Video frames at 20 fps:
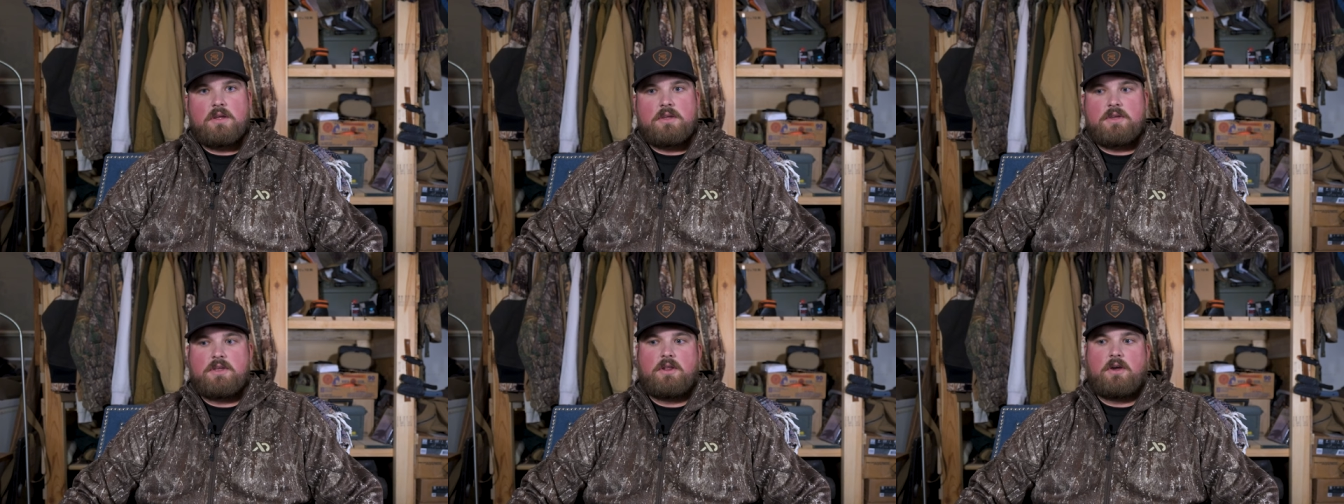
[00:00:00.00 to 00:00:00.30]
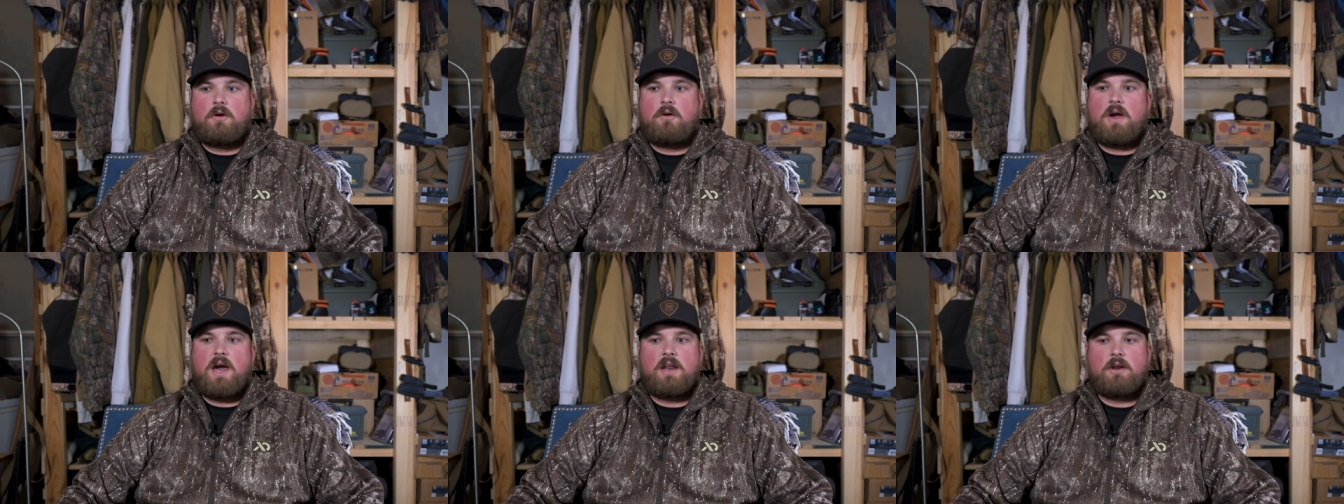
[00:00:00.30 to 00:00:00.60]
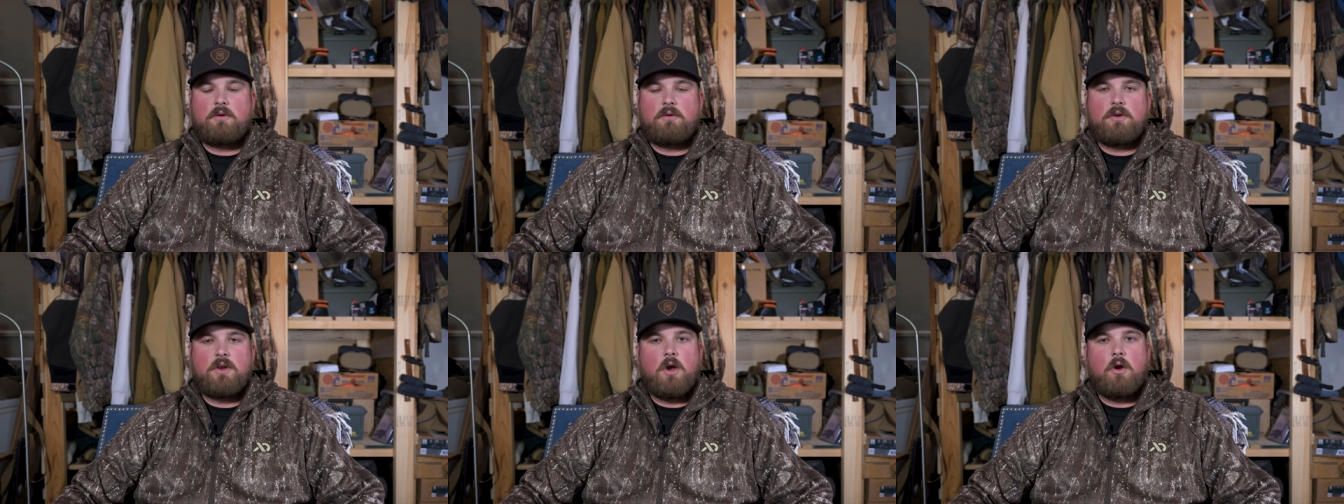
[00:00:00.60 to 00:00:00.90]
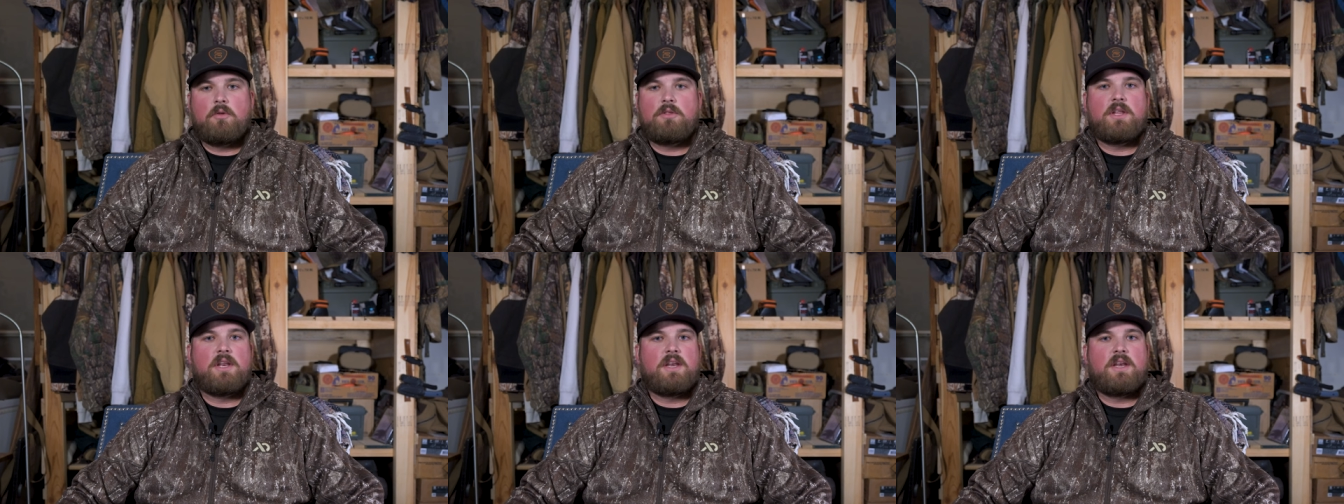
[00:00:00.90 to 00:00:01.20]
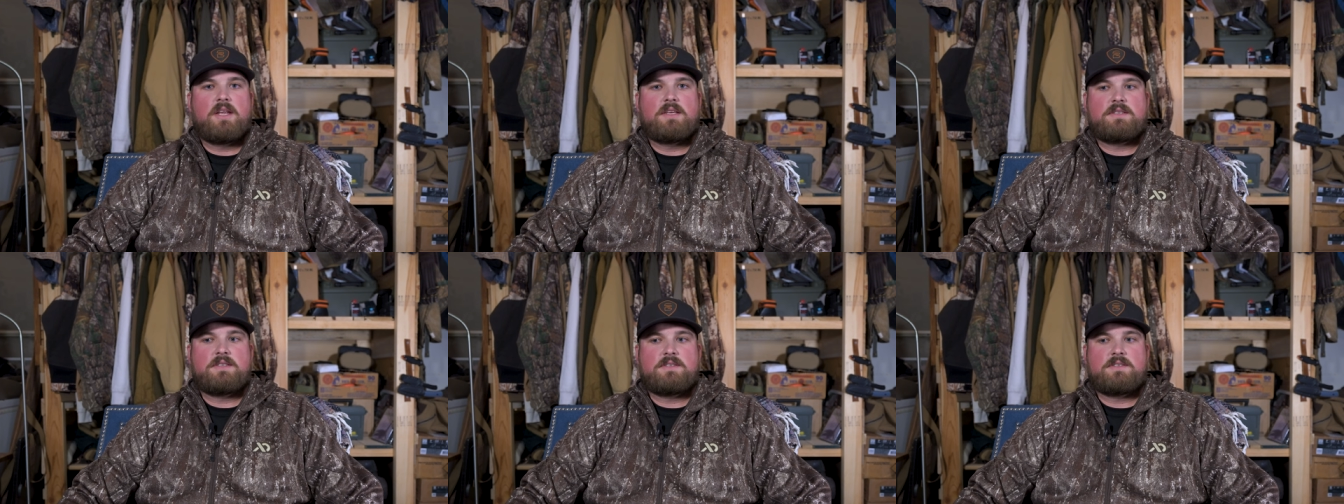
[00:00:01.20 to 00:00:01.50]
You know, I don't know that it
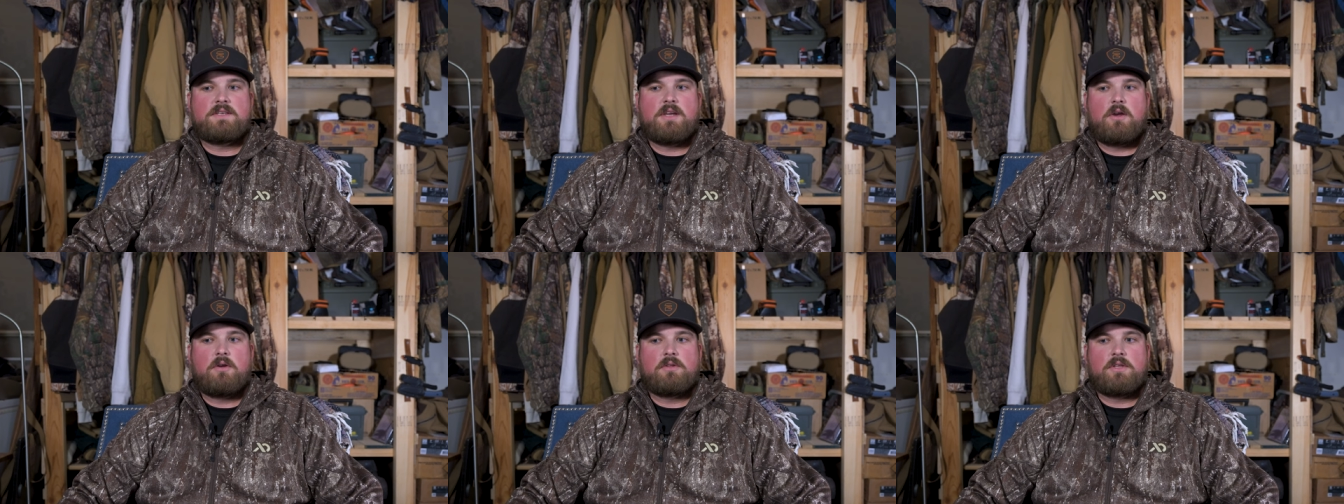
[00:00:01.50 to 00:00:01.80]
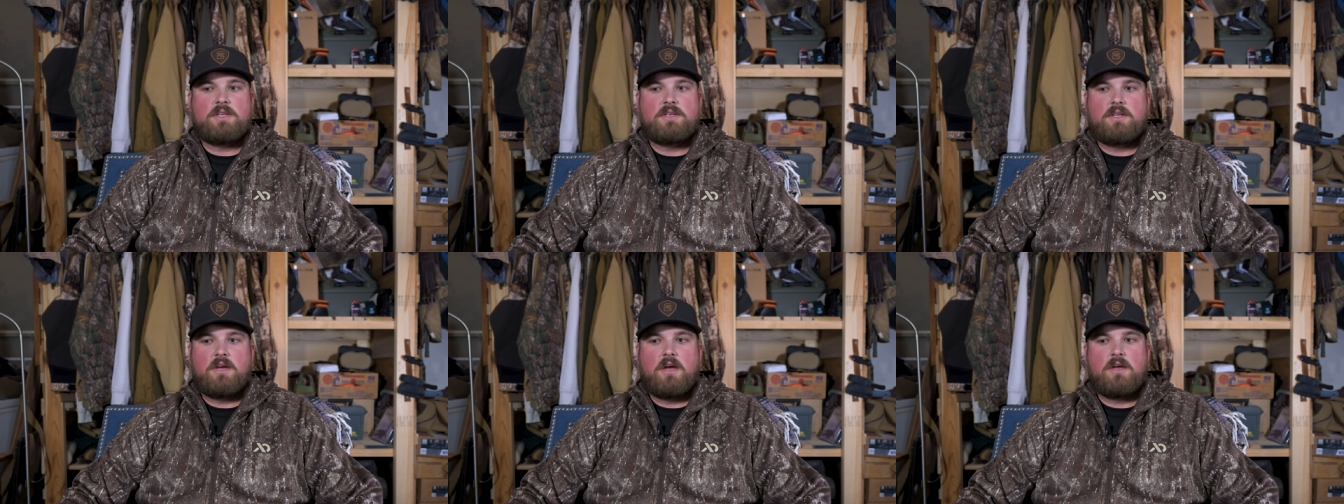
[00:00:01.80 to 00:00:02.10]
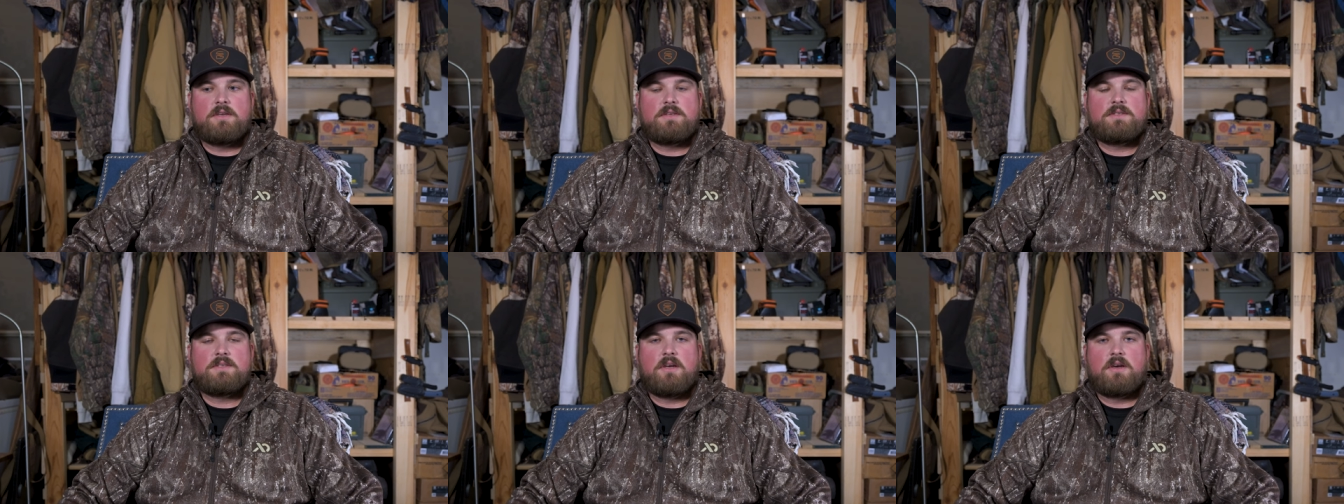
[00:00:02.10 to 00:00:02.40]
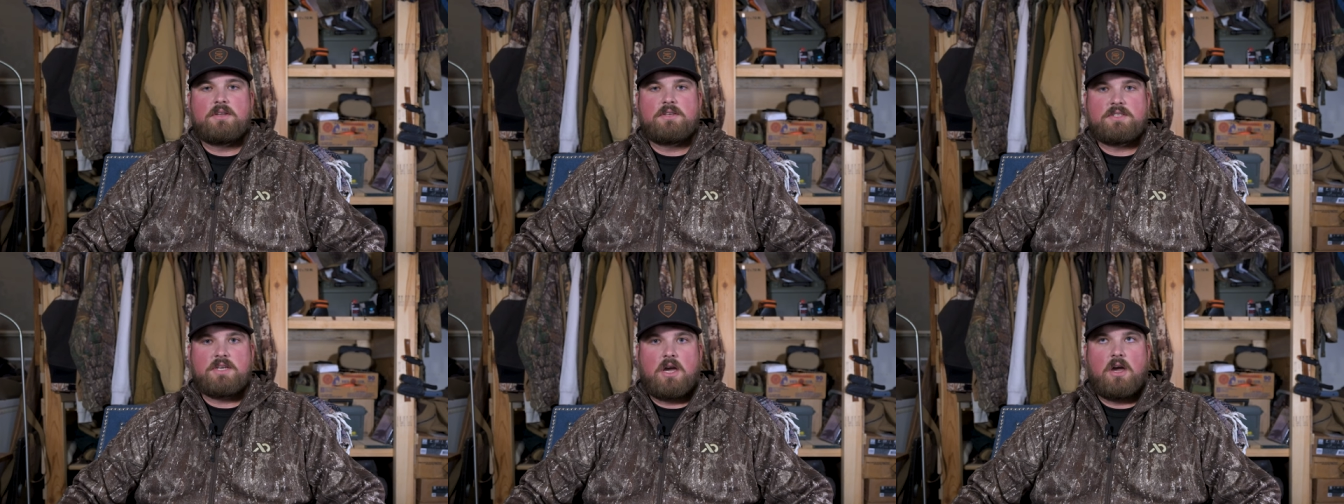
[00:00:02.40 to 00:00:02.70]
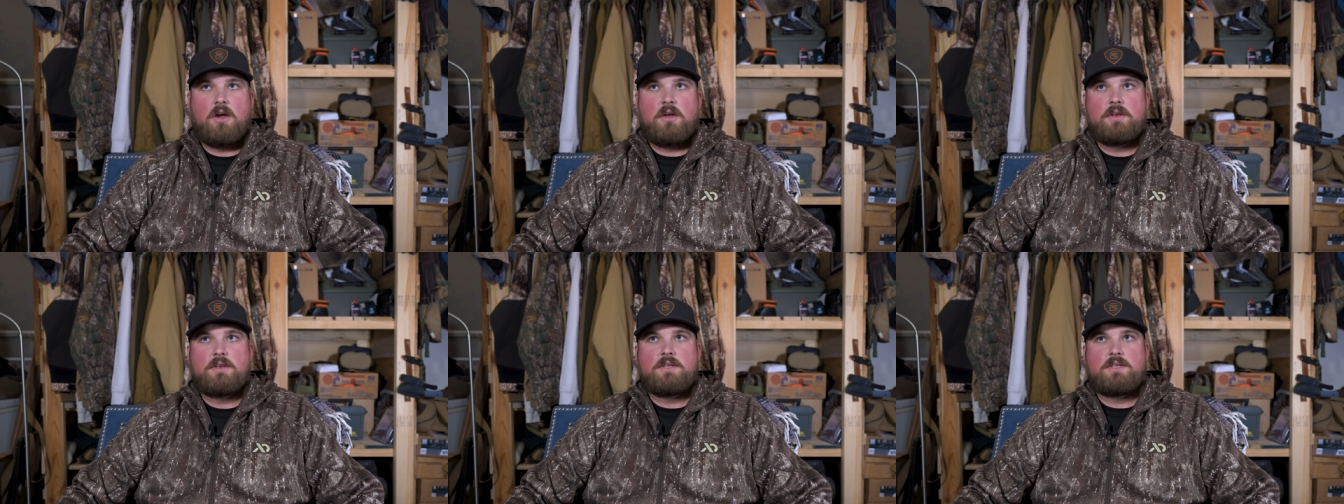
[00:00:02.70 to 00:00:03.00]
necessarily does a
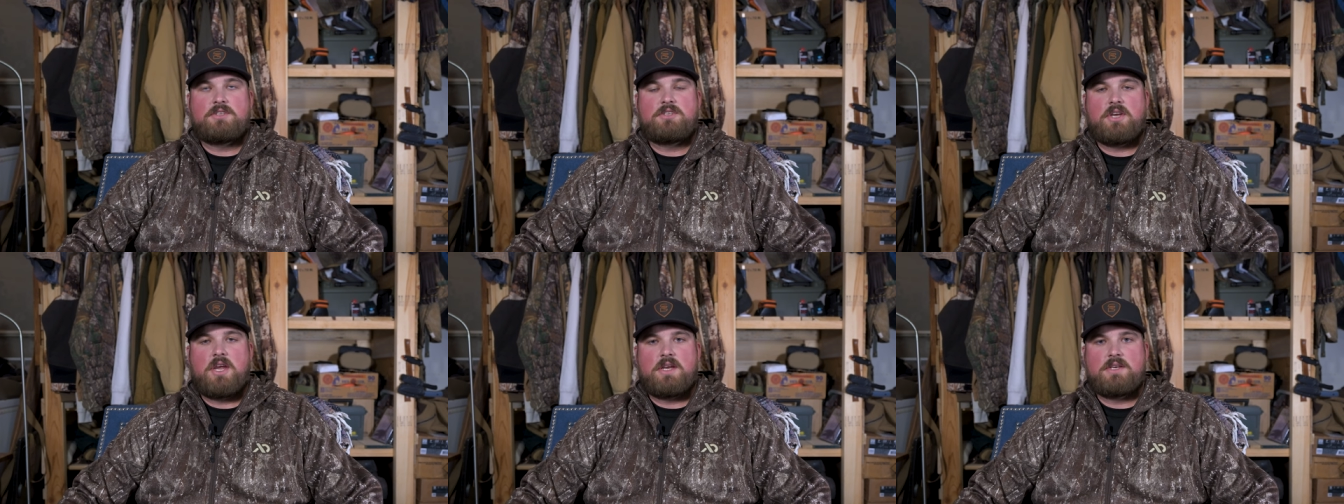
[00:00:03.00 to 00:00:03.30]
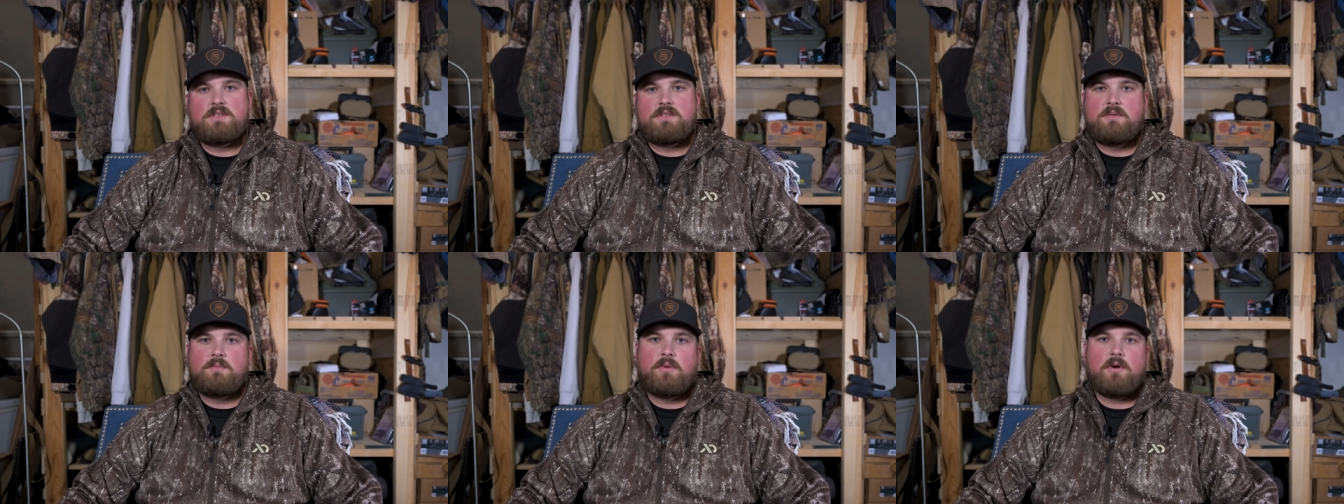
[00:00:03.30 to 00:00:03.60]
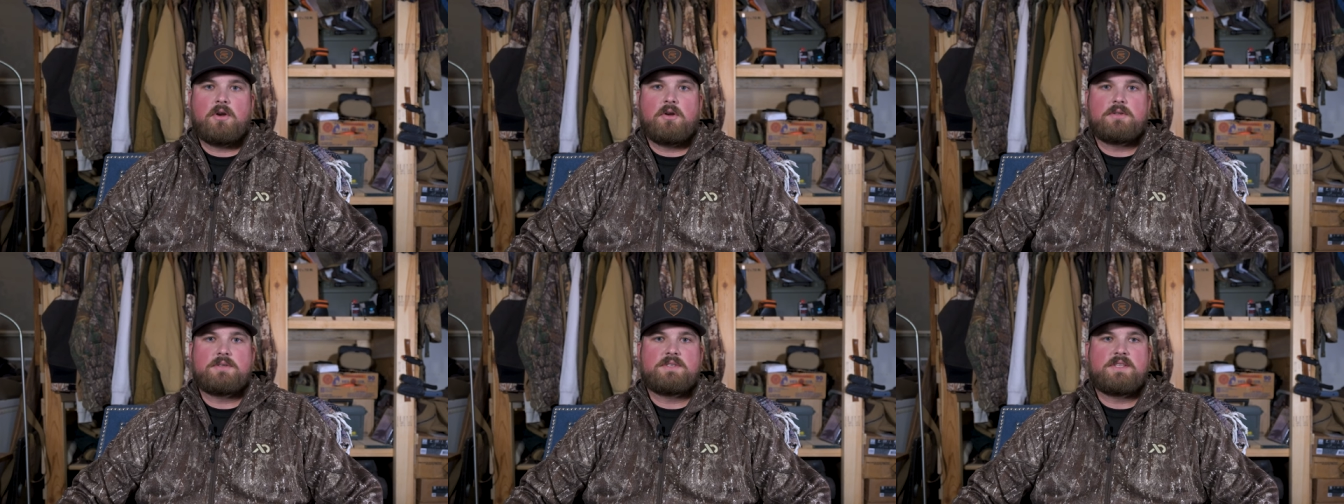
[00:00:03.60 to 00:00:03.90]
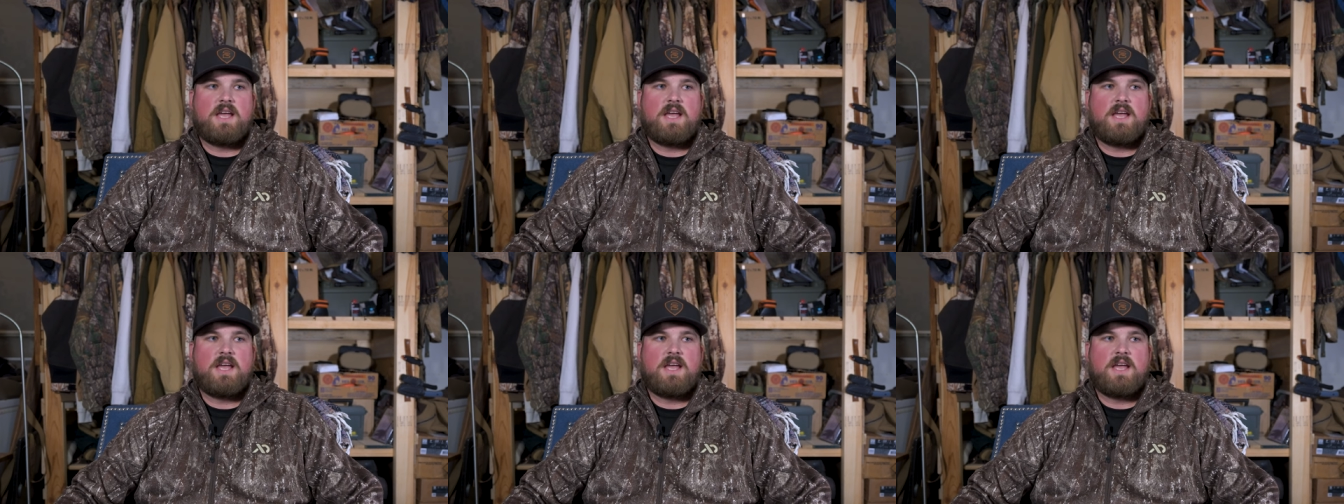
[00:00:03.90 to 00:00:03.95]
ton to change the birds.